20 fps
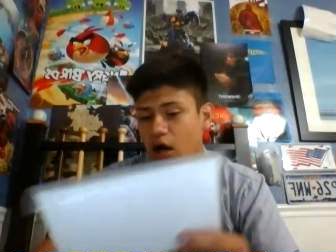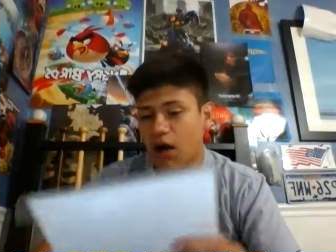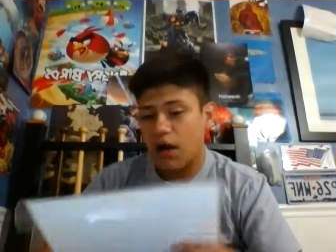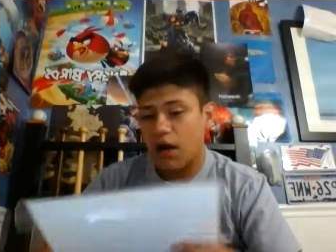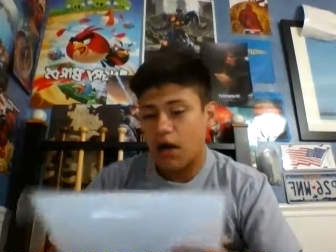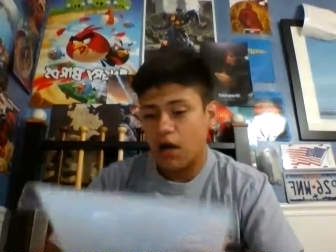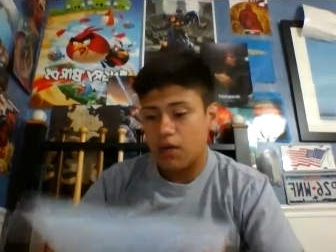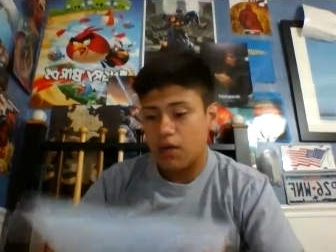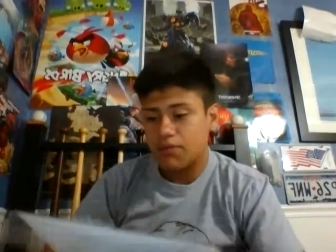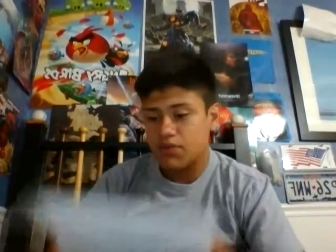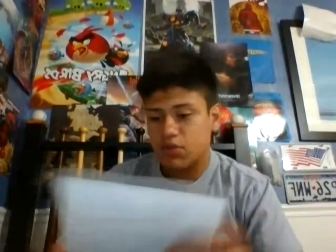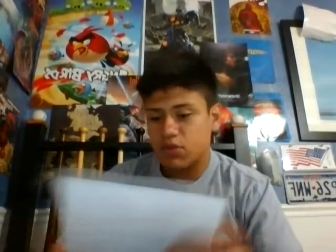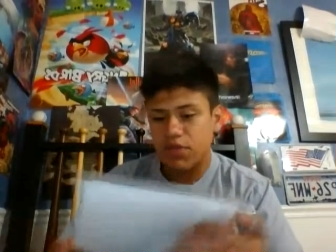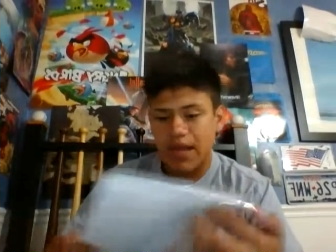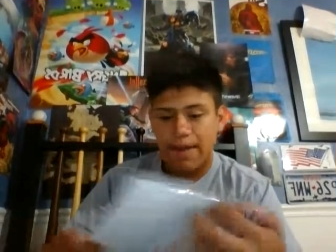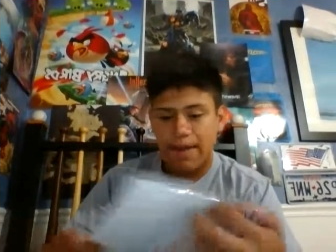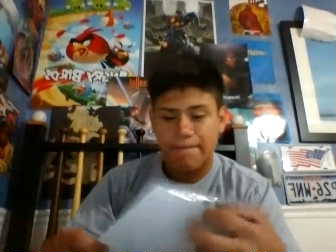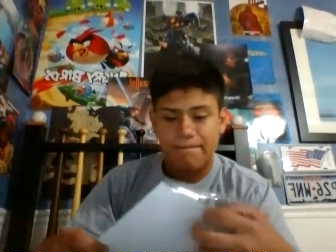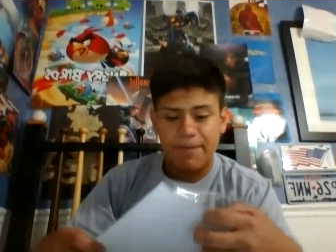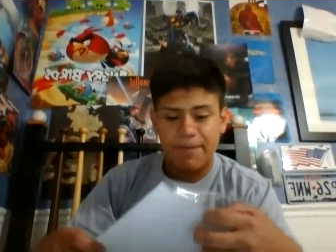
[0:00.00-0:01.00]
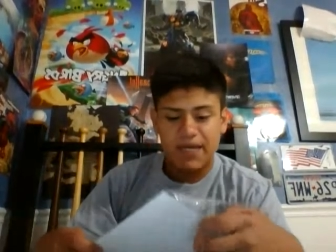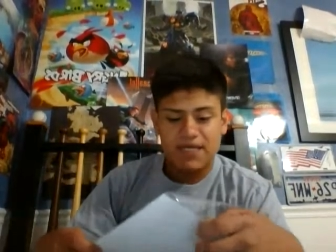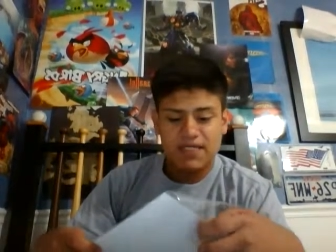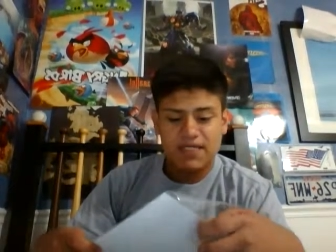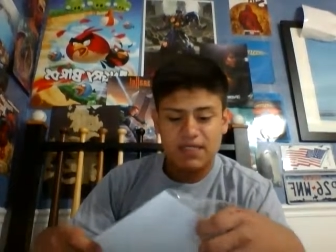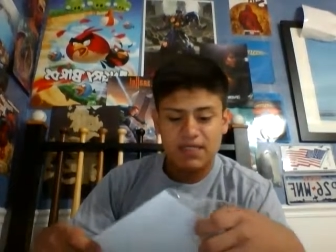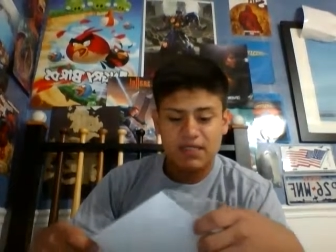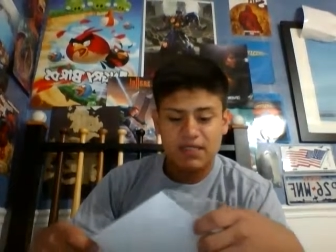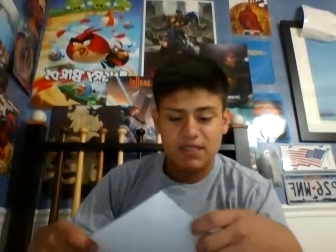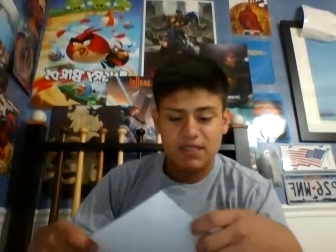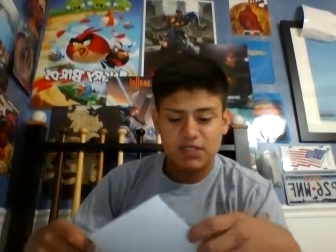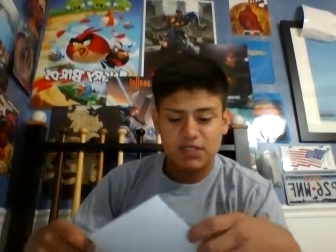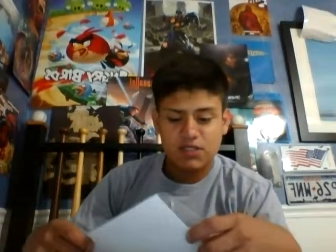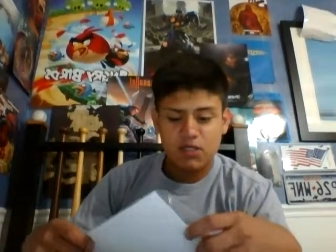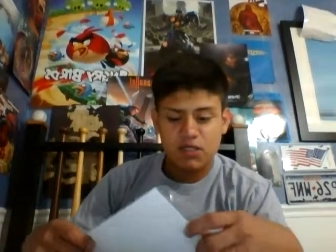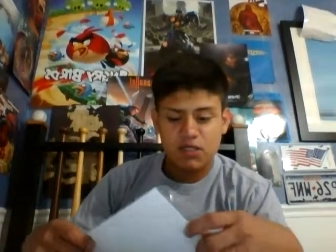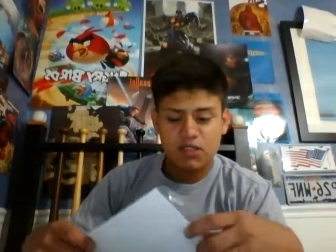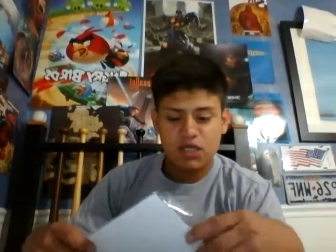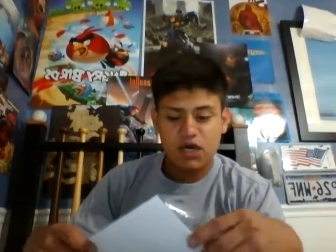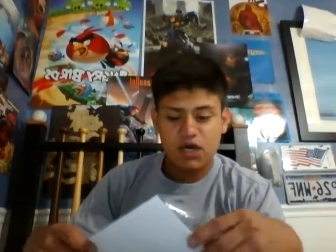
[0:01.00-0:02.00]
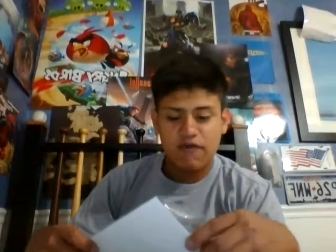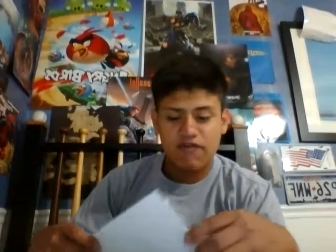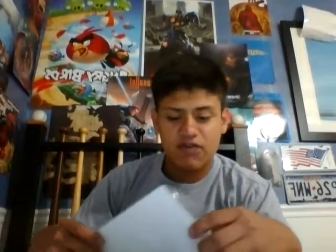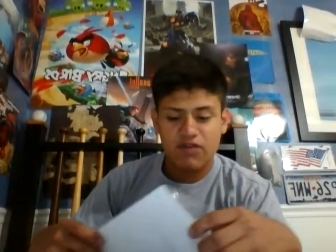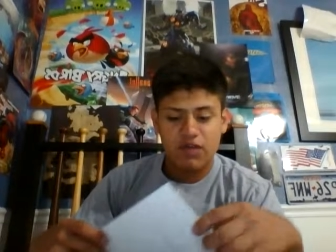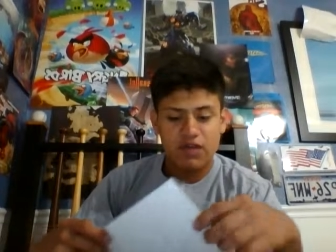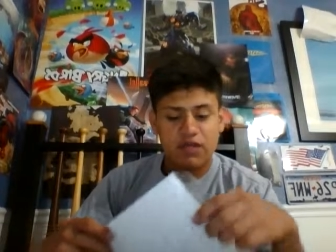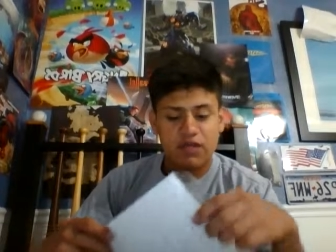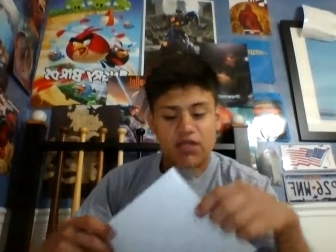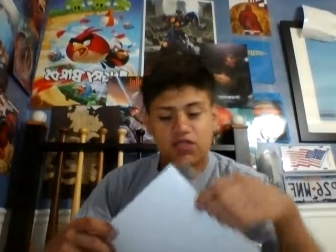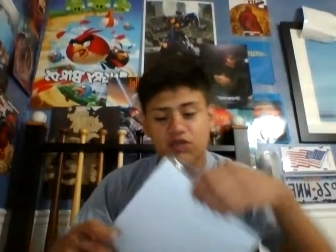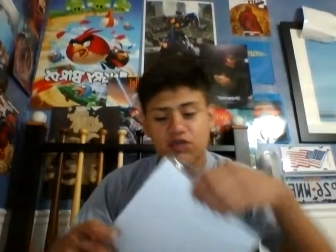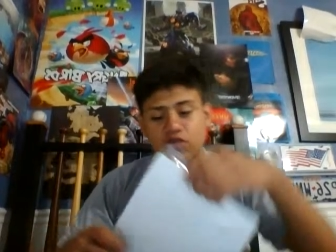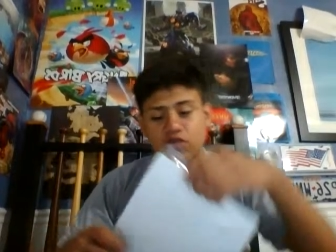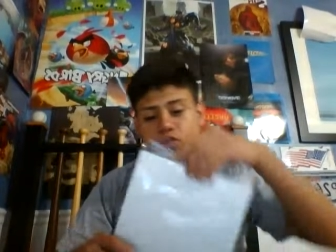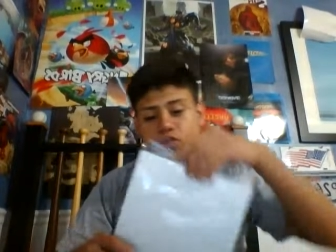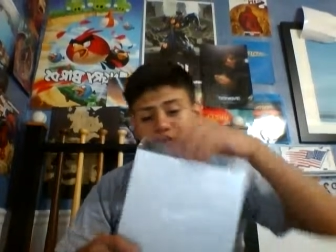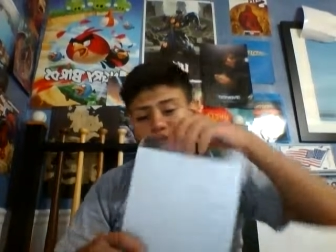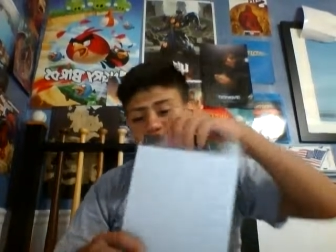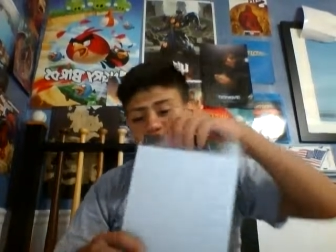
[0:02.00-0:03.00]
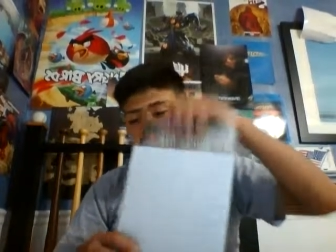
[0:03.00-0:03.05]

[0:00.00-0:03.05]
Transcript: Um, so yeah, basically it starts off in issue 3,